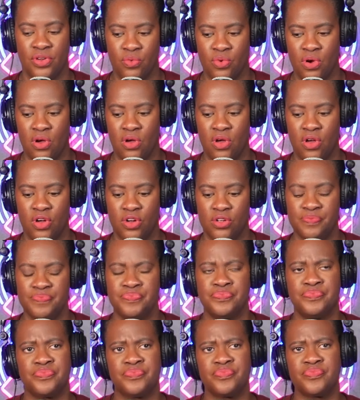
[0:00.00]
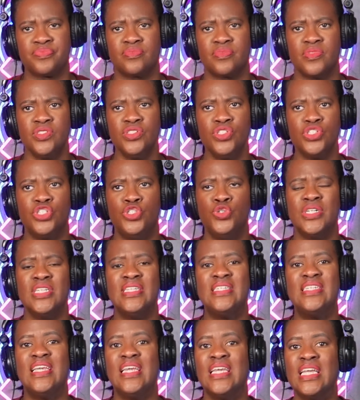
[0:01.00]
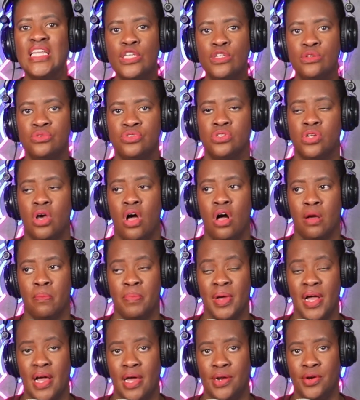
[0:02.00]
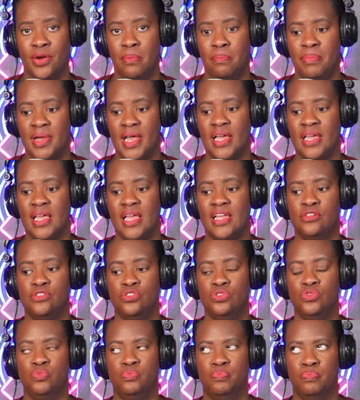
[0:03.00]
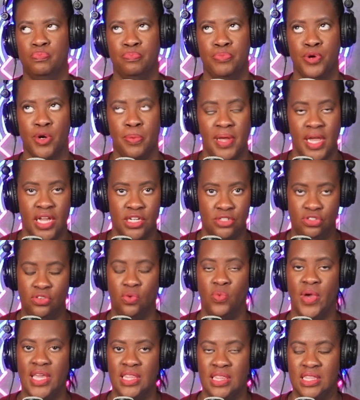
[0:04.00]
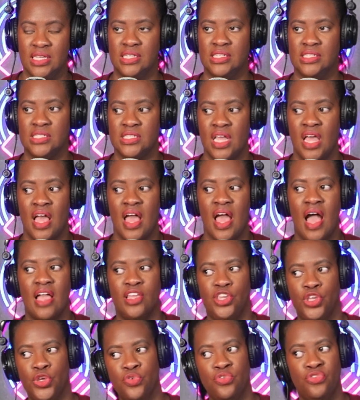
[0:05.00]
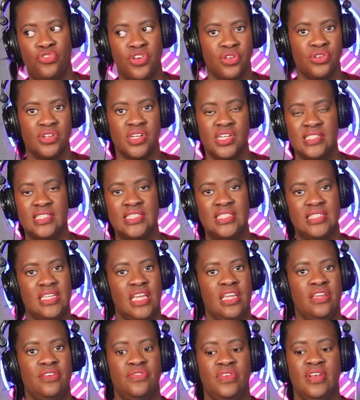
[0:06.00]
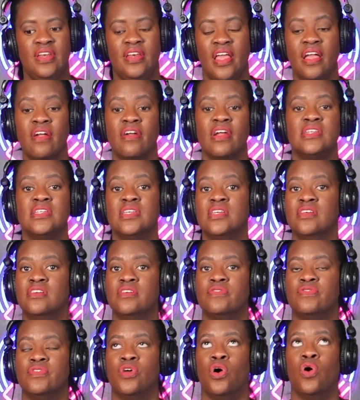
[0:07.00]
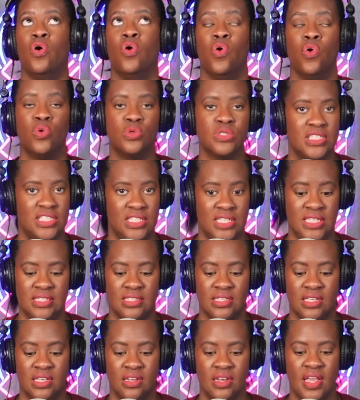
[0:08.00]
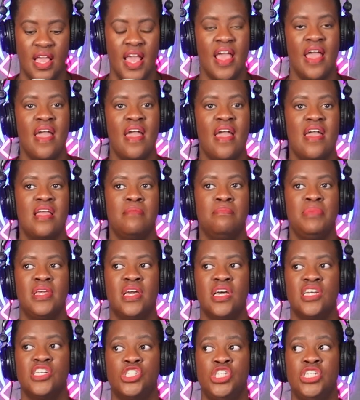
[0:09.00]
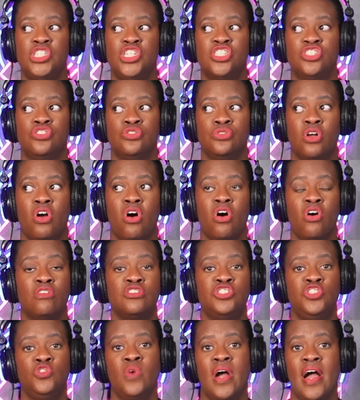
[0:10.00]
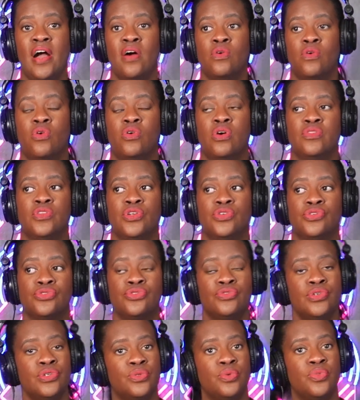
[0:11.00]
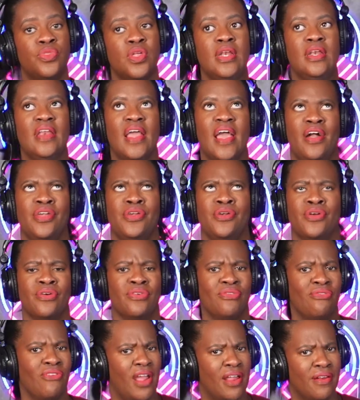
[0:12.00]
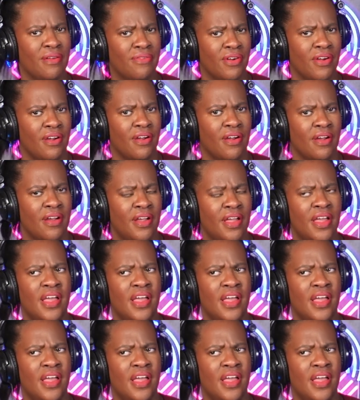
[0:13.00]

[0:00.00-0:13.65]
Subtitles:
wrong. You continue to talk behind her back and to perpetuate this you felt unsafe narrative the whole season. And because she just called you out on the truth, now you're afraid of her.